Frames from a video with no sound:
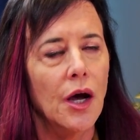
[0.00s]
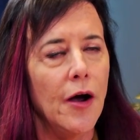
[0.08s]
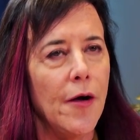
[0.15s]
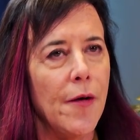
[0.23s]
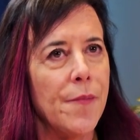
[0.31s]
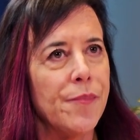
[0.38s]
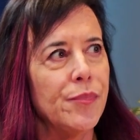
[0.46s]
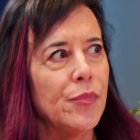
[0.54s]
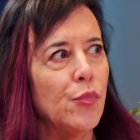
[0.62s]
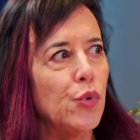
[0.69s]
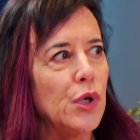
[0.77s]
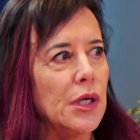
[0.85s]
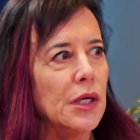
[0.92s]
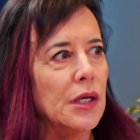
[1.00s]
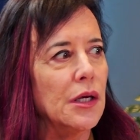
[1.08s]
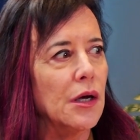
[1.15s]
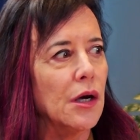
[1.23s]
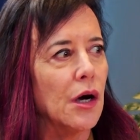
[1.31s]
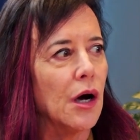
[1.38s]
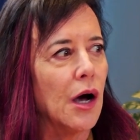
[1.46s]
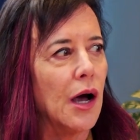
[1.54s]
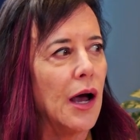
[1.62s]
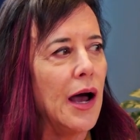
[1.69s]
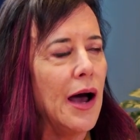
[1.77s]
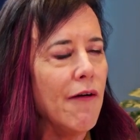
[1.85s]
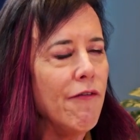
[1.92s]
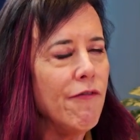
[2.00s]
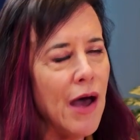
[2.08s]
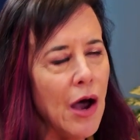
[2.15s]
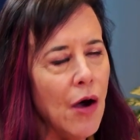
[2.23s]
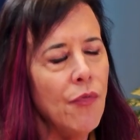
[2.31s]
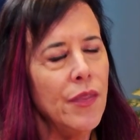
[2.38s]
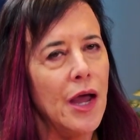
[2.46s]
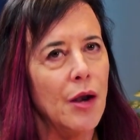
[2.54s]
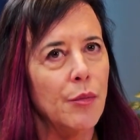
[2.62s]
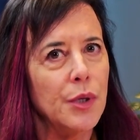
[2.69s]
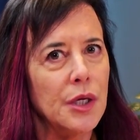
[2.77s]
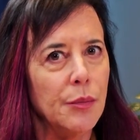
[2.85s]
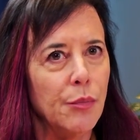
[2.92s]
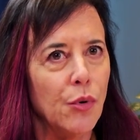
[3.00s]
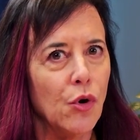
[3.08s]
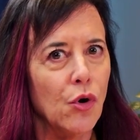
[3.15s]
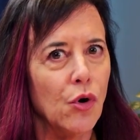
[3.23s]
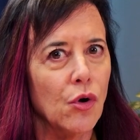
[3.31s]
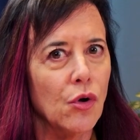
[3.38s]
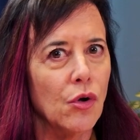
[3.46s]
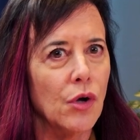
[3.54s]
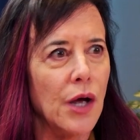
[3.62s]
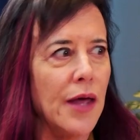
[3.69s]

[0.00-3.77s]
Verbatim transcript: Um, we have found that people,